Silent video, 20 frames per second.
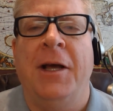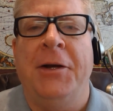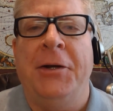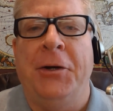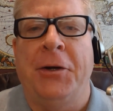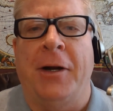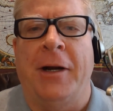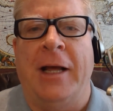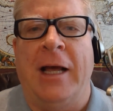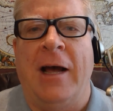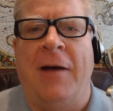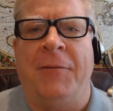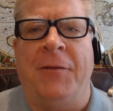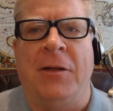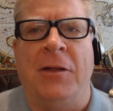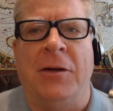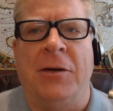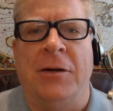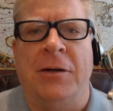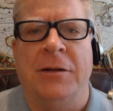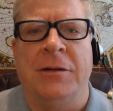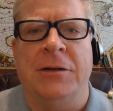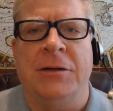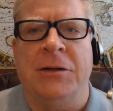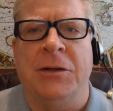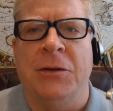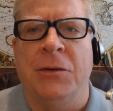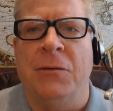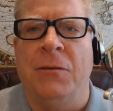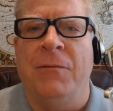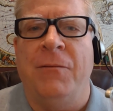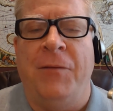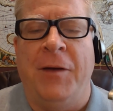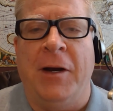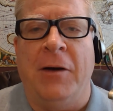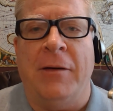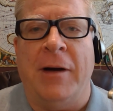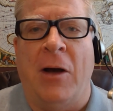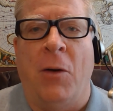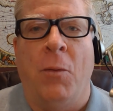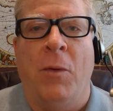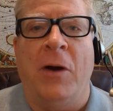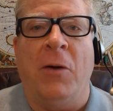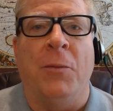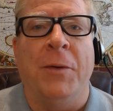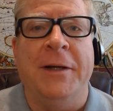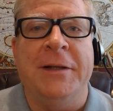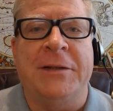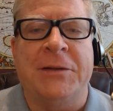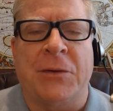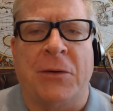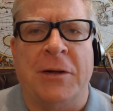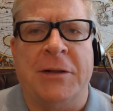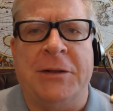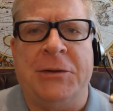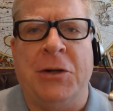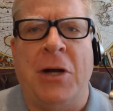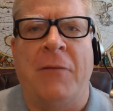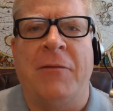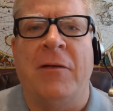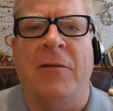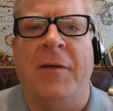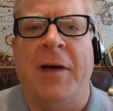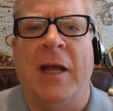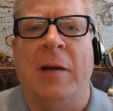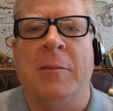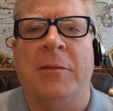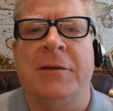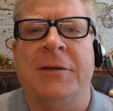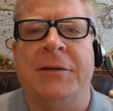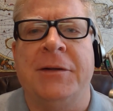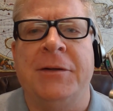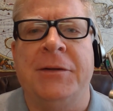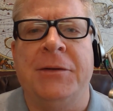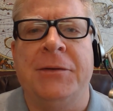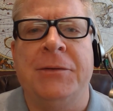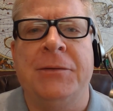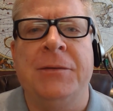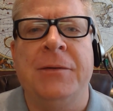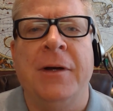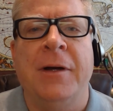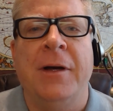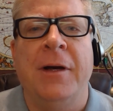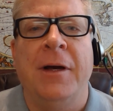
You're going to have to learn to figure out what resources you have available to you.